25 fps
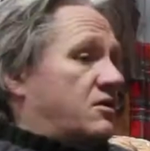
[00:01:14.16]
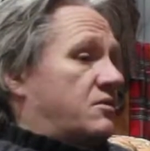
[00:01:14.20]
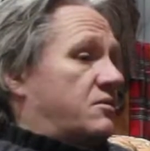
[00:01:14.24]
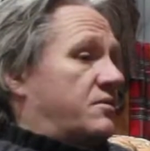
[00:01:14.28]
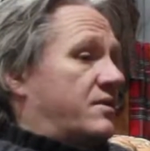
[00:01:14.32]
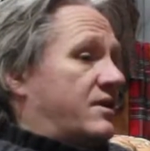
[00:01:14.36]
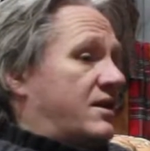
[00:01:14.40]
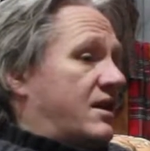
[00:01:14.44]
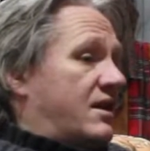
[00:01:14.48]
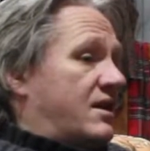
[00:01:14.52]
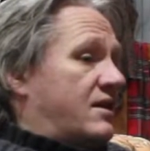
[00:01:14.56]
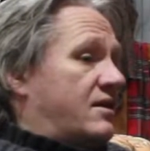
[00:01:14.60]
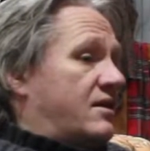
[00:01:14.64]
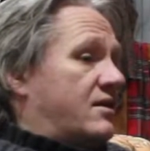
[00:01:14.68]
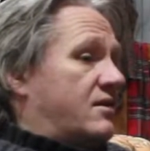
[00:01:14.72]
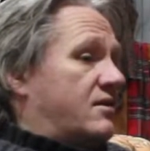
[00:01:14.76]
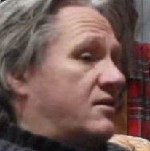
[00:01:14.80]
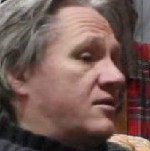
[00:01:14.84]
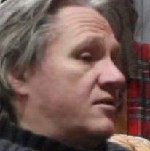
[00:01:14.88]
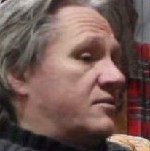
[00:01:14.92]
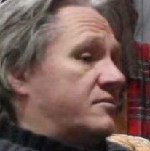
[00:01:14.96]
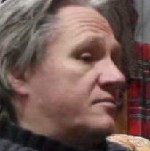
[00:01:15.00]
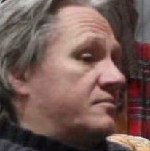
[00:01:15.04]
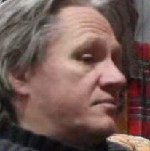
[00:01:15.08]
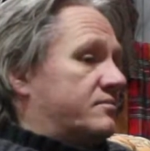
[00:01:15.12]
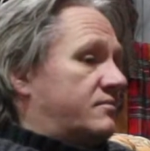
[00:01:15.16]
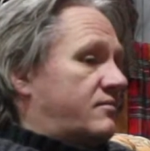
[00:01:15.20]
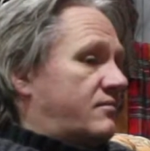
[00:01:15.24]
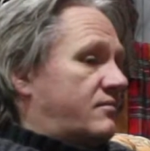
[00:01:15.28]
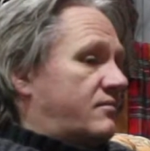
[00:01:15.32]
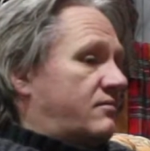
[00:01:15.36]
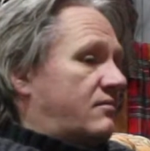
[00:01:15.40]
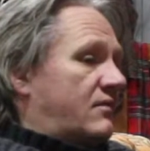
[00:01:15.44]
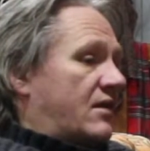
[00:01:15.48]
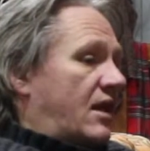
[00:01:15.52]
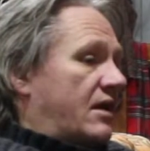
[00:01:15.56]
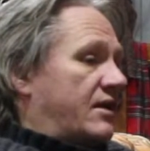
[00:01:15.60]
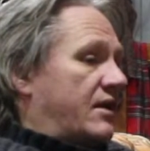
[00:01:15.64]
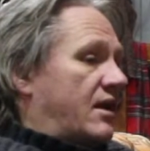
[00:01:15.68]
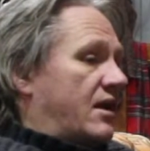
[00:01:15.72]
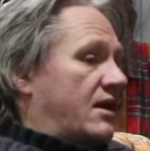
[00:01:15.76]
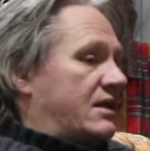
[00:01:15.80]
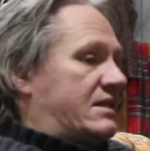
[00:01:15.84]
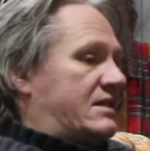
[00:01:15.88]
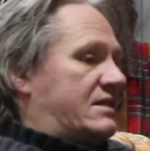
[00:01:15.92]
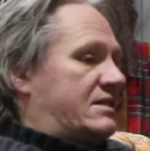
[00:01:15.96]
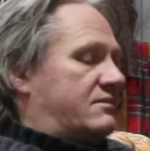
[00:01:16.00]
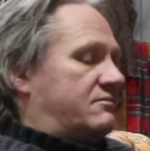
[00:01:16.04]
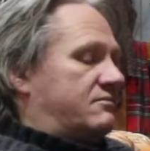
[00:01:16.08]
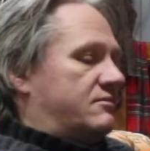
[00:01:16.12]
So we're getting a
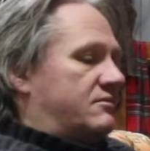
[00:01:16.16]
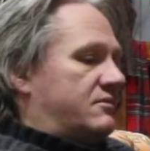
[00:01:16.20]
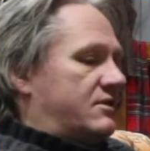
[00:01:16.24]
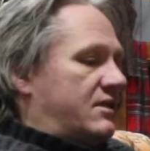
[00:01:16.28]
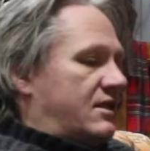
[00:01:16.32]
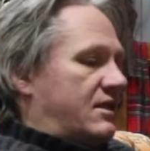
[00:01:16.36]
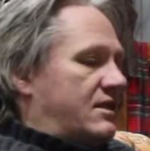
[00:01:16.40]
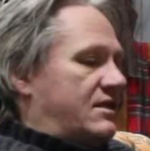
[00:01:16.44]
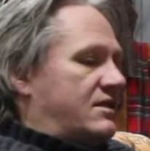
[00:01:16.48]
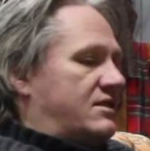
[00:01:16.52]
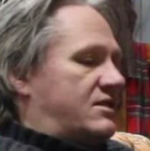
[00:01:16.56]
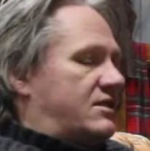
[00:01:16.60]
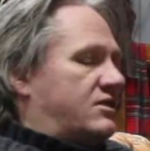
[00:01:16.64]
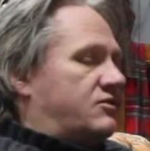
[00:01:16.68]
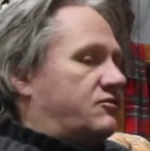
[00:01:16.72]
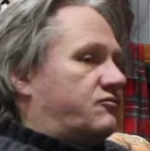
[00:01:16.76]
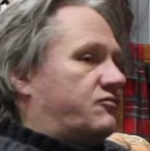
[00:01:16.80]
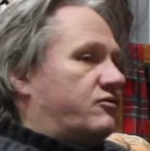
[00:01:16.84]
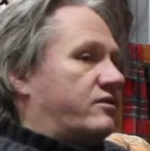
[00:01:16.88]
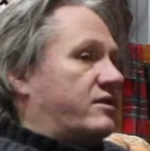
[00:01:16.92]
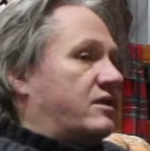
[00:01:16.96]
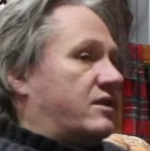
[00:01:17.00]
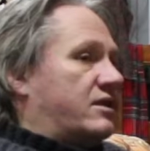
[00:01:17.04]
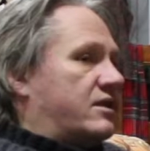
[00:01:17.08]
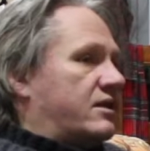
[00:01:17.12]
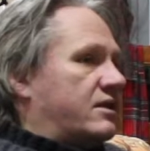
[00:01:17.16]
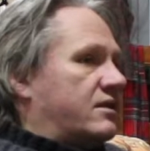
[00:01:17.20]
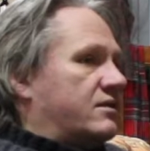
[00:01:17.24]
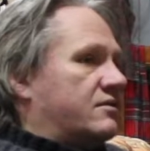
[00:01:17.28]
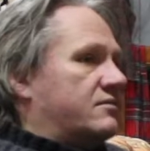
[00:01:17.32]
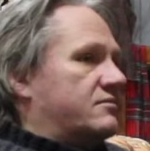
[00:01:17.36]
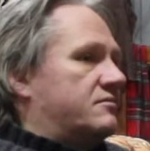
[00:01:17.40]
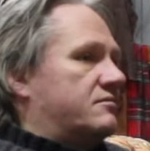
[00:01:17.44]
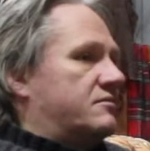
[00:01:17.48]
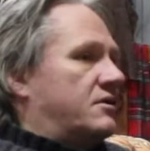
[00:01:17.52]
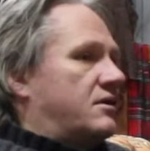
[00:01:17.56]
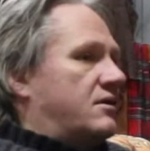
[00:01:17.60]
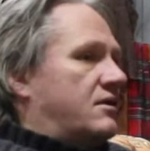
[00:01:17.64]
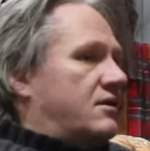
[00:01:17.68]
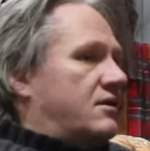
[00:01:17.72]
nice, easy drinking,